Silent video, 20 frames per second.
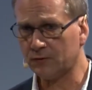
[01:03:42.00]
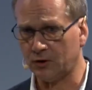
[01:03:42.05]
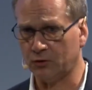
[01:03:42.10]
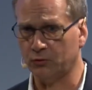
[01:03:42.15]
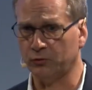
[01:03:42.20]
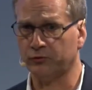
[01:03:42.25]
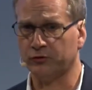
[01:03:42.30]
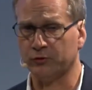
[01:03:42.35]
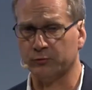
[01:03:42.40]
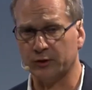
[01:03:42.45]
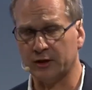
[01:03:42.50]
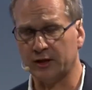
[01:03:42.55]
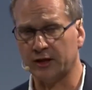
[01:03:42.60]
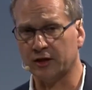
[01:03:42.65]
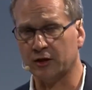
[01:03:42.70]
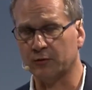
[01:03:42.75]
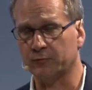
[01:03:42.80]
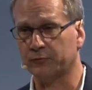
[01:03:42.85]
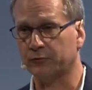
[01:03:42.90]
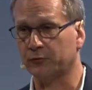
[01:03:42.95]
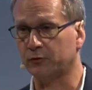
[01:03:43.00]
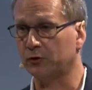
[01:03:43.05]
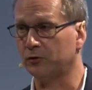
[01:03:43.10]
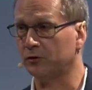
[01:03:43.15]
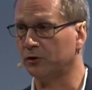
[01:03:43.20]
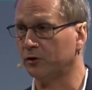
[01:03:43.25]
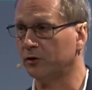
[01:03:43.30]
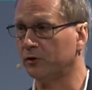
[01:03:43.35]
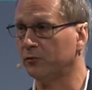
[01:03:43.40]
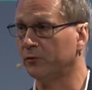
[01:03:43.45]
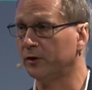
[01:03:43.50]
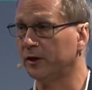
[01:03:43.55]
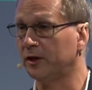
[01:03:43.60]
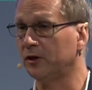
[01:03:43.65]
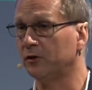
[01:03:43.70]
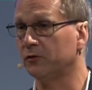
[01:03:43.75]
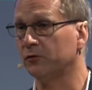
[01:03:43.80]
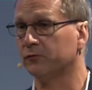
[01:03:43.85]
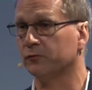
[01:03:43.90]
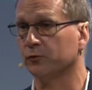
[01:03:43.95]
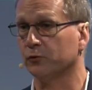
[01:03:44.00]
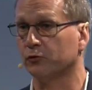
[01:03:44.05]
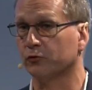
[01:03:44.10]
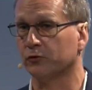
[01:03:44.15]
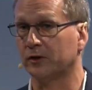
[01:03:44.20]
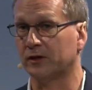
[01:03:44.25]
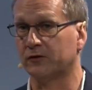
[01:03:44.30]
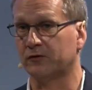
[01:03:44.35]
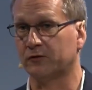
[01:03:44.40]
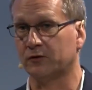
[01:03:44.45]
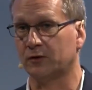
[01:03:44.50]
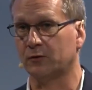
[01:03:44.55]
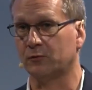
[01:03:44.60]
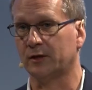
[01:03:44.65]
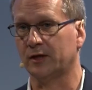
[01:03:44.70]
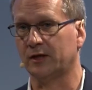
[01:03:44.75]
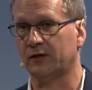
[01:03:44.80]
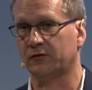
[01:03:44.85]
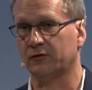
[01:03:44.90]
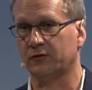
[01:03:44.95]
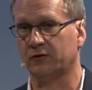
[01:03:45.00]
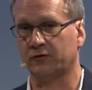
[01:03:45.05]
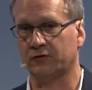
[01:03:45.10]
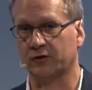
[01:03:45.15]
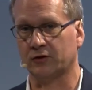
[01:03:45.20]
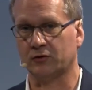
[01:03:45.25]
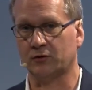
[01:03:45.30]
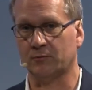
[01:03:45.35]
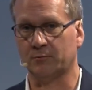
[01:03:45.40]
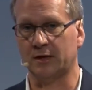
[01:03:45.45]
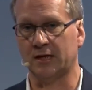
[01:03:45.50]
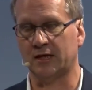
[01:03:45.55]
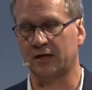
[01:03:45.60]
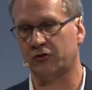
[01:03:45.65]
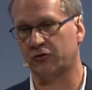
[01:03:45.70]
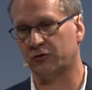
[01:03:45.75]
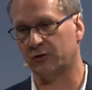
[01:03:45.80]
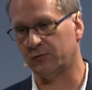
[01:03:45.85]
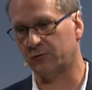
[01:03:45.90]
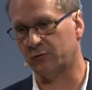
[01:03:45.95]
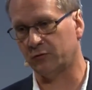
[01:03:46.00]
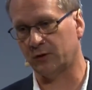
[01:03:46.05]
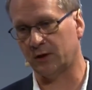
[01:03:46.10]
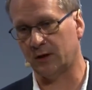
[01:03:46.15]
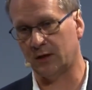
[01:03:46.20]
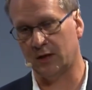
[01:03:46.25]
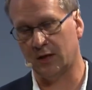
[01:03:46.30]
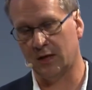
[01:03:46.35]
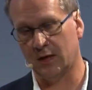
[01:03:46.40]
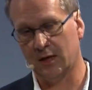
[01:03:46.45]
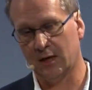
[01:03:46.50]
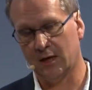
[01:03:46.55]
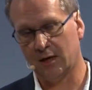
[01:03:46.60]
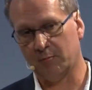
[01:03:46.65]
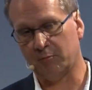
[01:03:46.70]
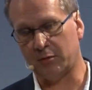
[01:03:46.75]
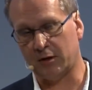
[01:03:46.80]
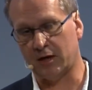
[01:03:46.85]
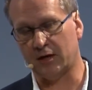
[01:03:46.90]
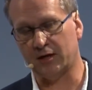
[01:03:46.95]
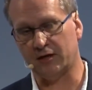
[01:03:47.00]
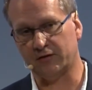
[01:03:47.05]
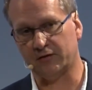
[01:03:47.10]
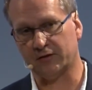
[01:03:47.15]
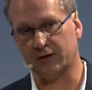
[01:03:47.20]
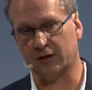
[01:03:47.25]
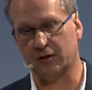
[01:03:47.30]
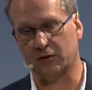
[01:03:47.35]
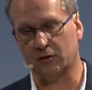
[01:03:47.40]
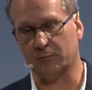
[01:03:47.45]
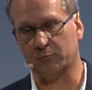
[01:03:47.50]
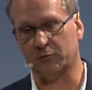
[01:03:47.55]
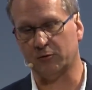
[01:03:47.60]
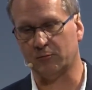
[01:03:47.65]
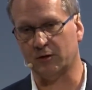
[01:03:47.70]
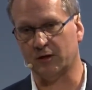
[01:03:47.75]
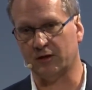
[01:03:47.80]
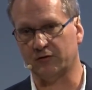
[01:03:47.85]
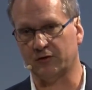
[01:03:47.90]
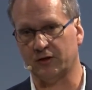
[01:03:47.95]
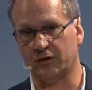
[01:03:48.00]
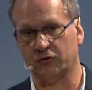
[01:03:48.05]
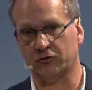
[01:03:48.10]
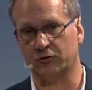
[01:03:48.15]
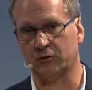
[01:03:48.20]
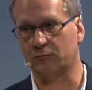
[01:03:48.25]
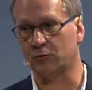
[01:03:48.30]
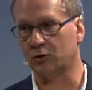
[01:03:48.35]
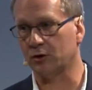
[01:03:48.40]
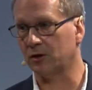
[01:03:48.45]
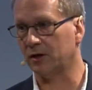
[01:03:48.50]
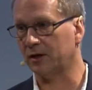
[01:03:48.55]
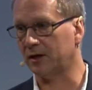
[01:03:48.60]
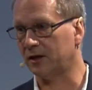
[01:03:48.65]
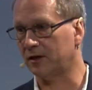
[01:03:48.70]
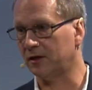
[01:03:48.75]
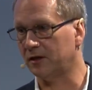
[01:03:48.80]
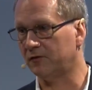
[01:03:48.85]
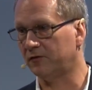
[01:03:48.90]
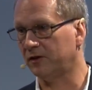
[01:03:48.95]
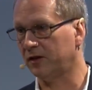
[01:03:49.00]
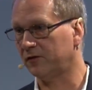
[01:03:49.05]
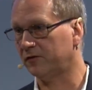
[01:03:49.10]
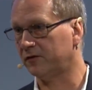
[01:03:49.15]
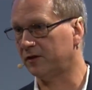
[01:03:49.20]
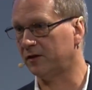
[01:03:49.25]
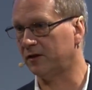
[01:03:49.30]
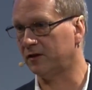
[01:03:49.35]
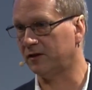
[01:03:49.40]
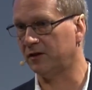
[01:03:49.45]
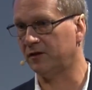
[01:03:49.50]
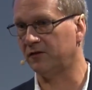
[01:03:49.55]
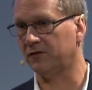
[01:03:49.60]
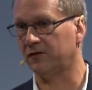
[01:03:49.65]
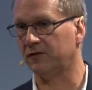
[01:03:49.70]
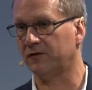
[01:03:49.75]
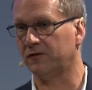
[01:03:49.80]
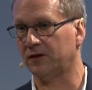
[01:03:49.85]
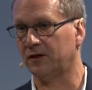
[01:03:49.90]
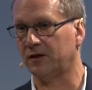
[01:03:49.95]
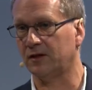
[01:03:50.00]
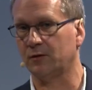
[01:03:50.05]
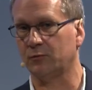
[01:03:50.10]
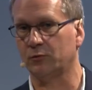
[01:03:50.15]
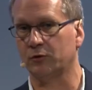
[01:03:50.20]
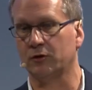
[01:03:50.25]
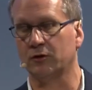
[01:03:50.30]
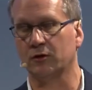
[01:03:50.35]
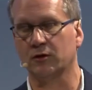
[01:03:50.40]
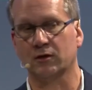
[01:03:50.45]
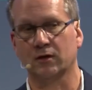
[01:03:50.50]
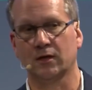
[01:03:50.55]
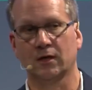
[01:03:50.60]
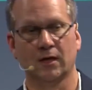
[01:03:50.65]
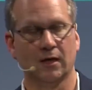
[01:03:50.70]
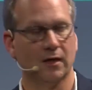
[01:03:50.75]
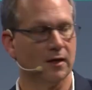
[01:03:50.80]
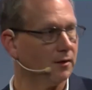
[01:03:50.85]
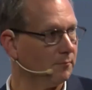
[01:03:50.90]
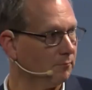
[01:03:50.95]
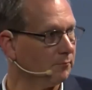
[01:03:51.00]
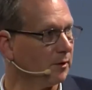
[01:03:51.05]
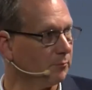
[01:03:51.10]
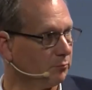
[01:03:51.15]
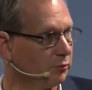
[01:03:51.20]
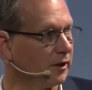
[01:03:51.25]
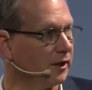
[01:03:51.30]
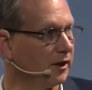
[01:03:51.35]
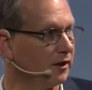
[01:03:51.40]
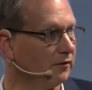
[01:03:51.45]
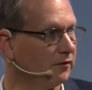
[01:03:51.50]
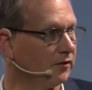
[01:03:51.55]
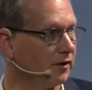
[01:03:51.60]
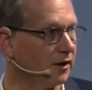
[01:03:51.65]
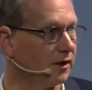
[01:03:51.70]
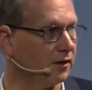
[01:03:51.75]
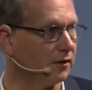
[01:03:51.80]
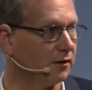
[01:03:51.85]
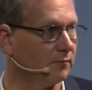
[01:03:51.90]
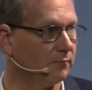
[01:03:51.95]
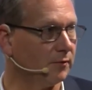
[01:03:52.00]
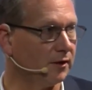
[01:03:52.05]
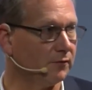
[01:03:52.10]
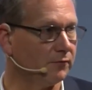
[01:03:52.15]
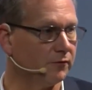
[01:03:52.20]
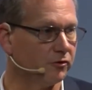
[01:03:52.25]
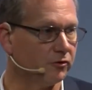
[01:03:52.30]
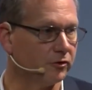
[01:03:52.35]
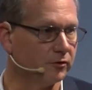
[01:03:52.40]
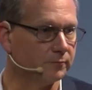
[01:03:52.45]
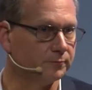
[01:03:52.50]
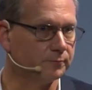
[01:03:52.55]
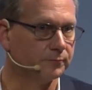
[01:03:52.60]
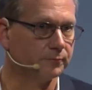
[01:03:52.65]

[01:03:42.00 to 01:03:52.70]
also really helpful. You learn really useful tricks on the way. So it's a combination of doing pilot scale optimization and modeling, and then testing things and see that work. But bringing it together can be efficient.